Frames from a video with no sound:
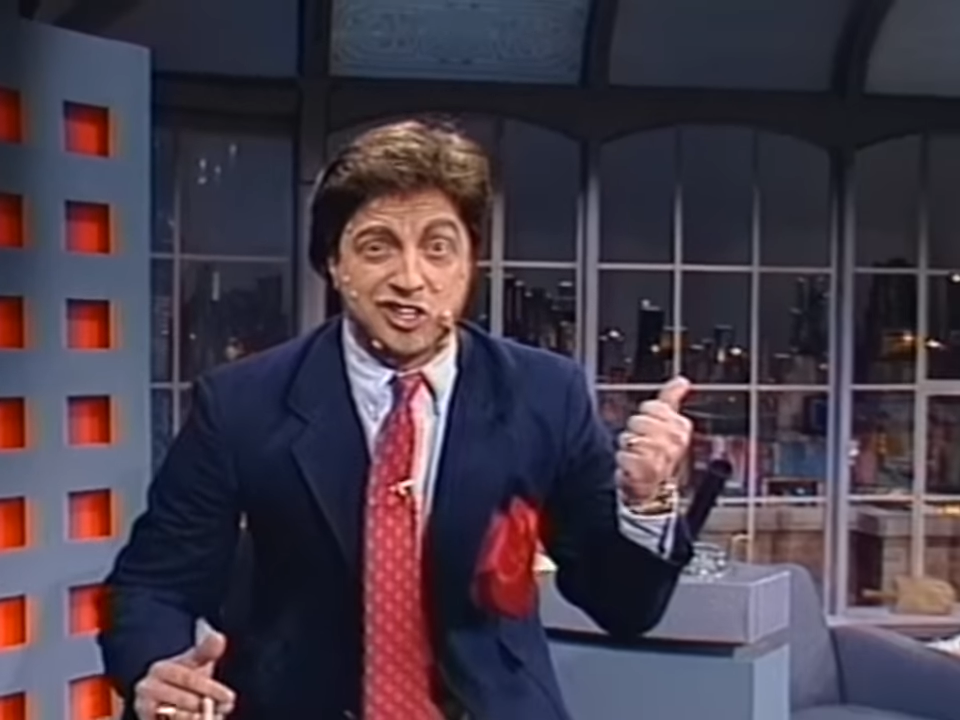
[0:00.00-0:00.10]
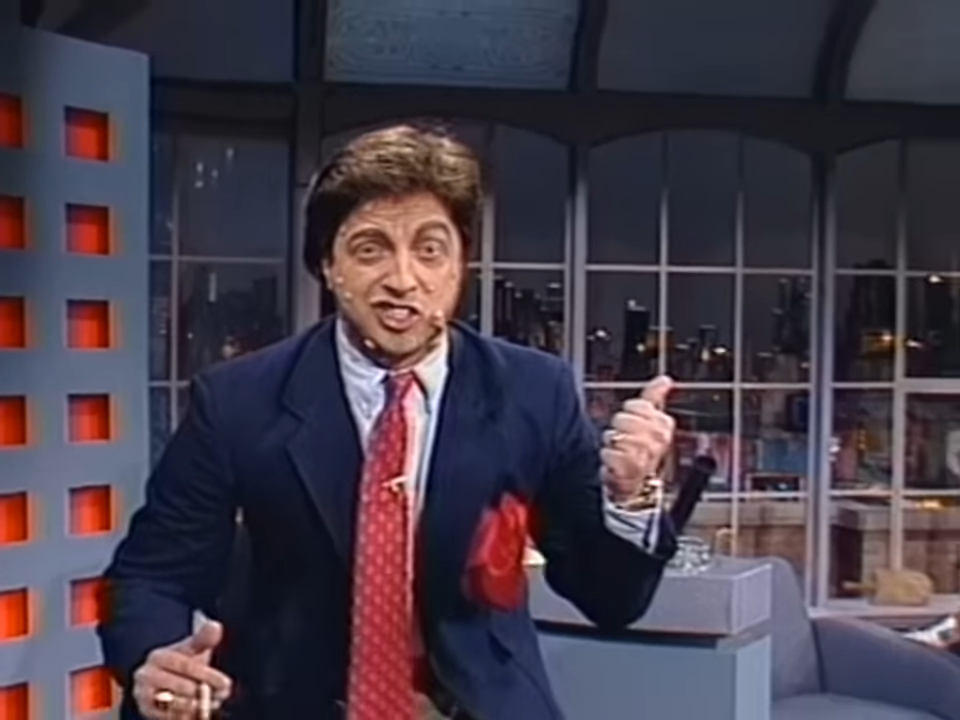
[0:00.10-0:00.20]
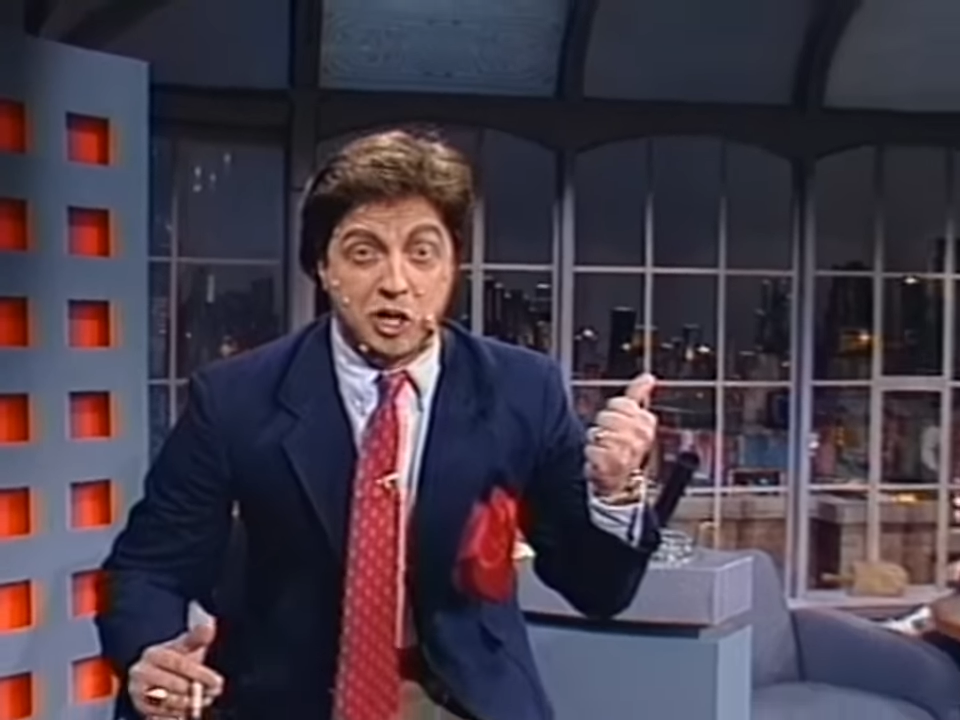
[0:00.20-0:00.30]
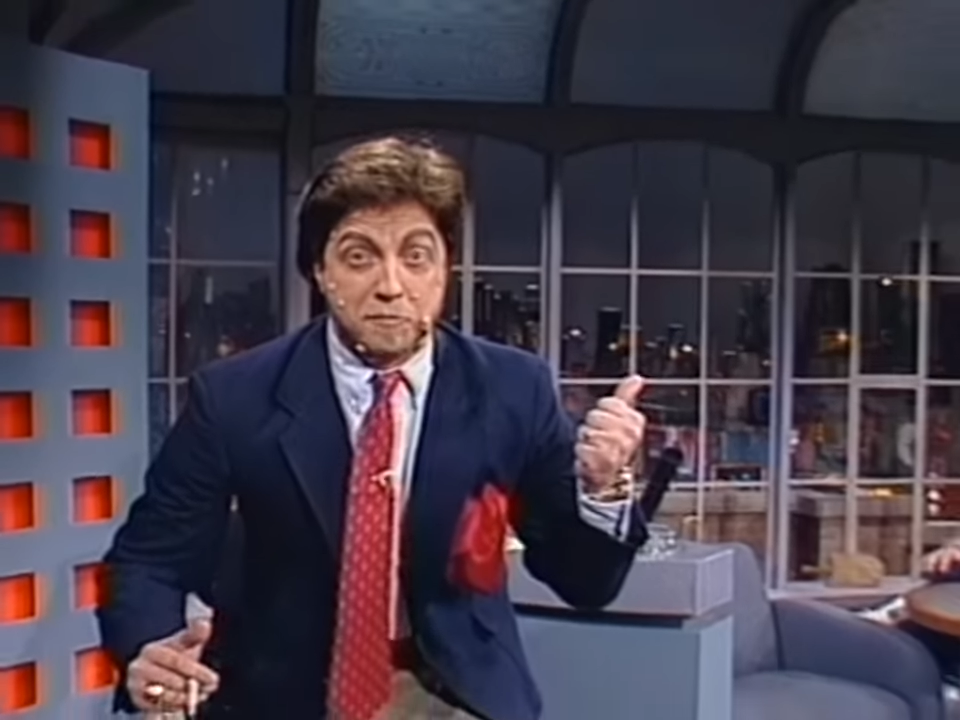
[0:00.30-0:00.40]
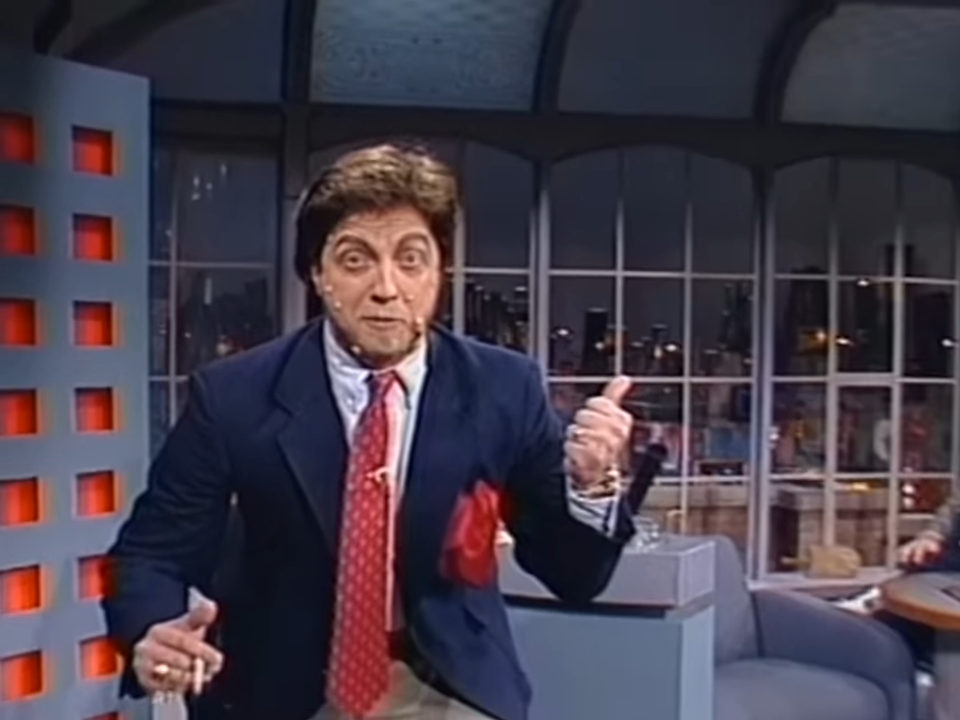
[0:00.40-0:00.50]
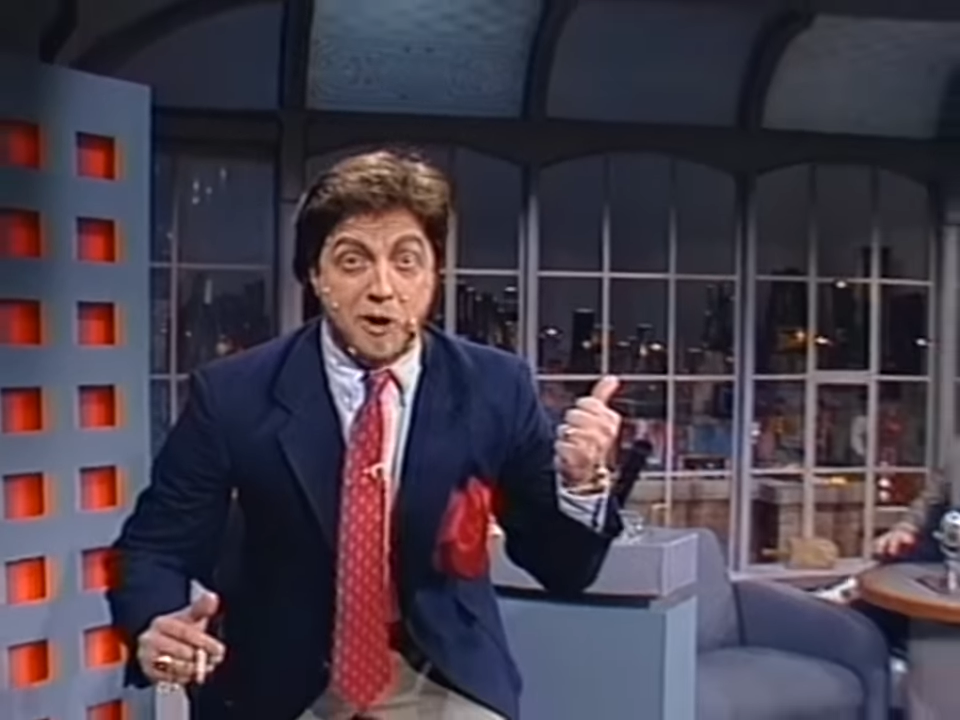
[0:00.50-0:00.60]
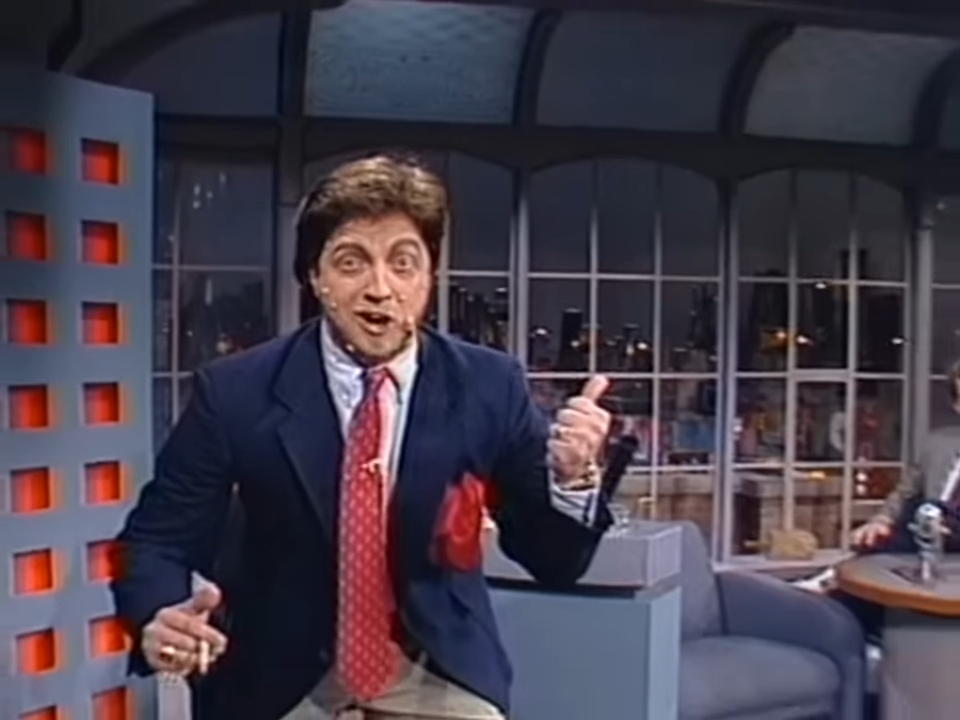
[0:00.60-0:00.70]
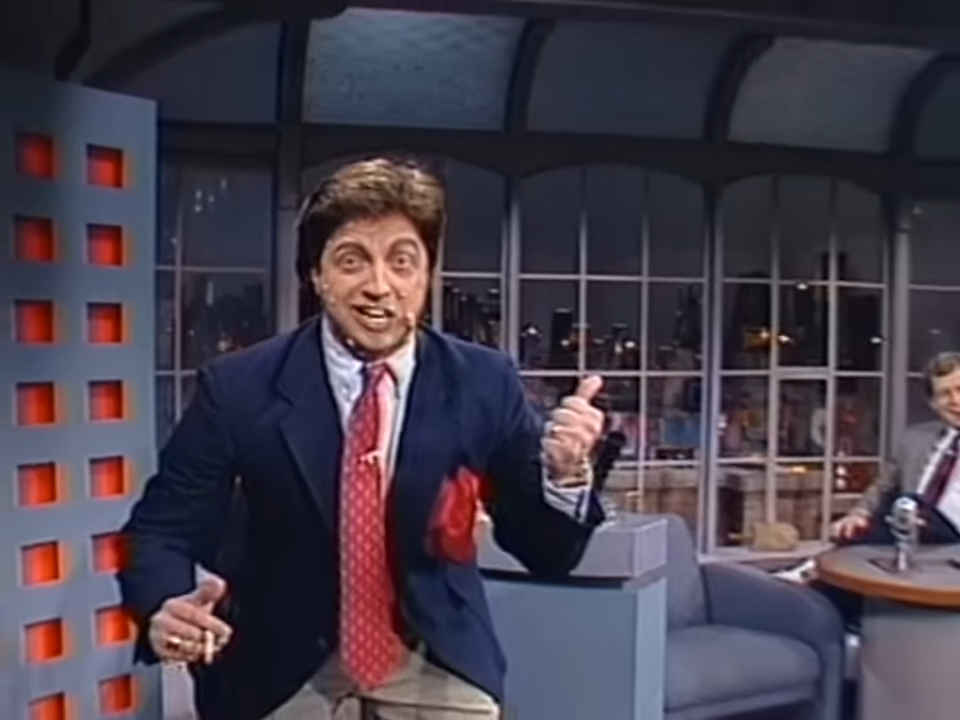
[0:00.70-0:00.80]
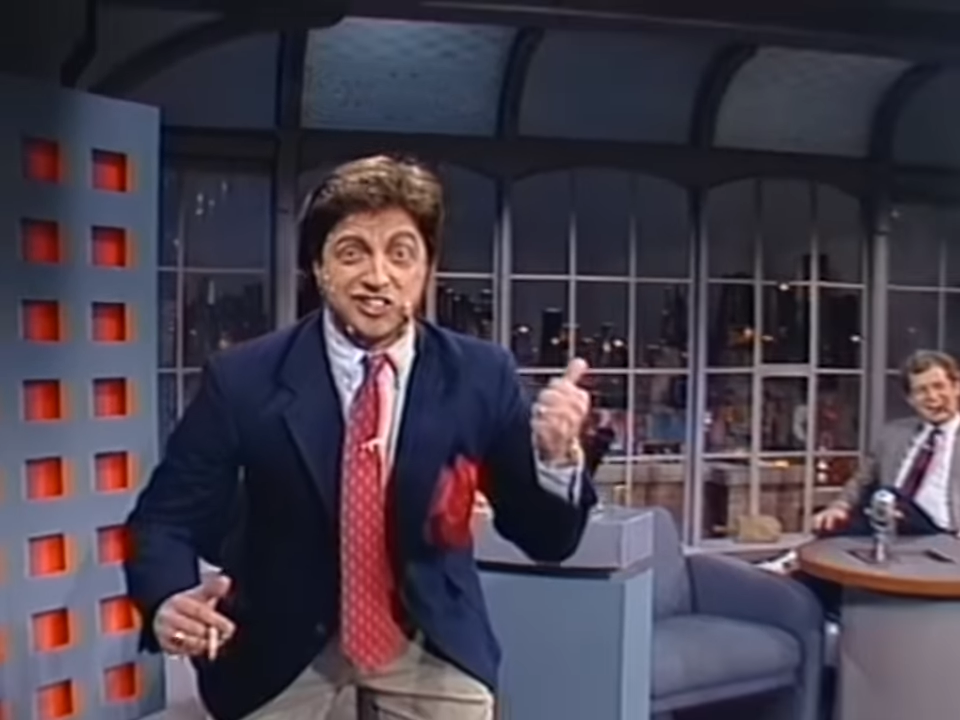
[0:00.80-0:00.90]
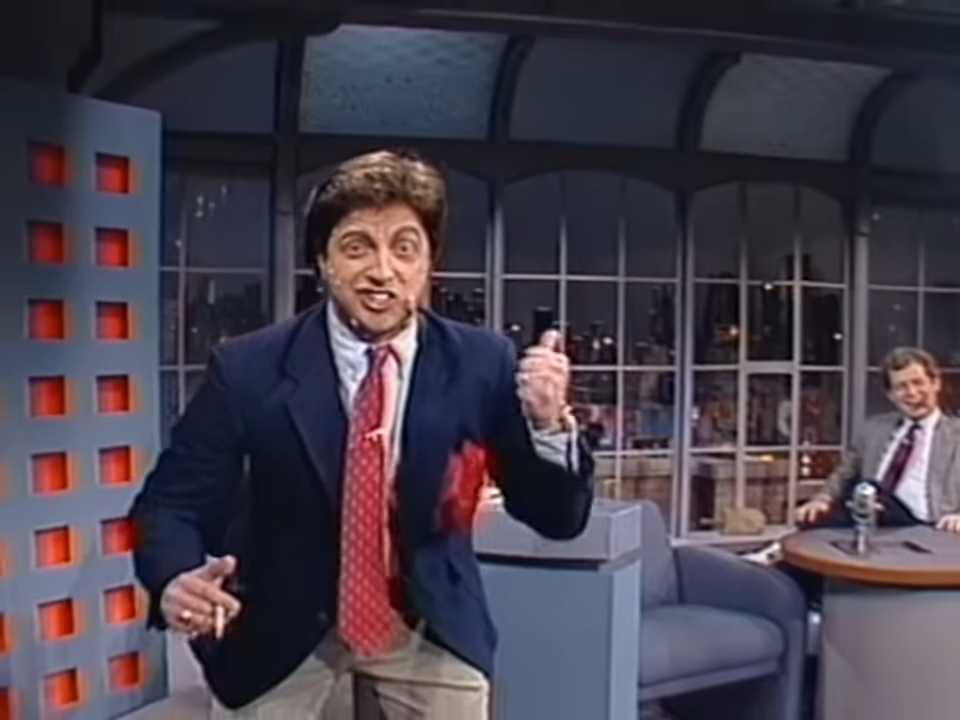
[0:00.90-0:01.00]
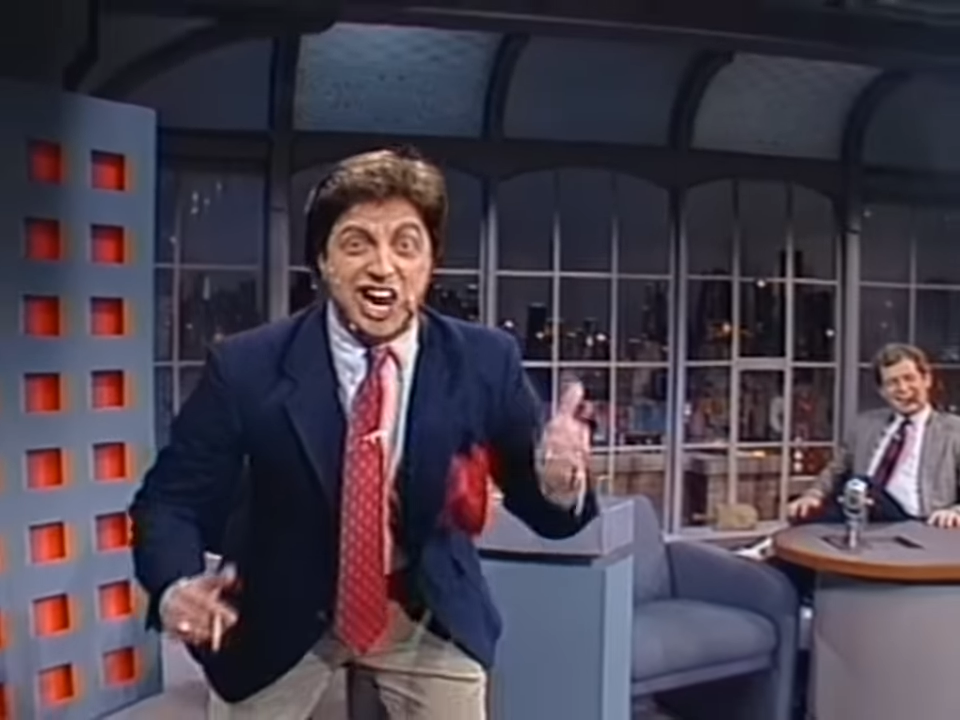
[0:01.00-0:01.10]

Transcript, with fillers: the supermarkets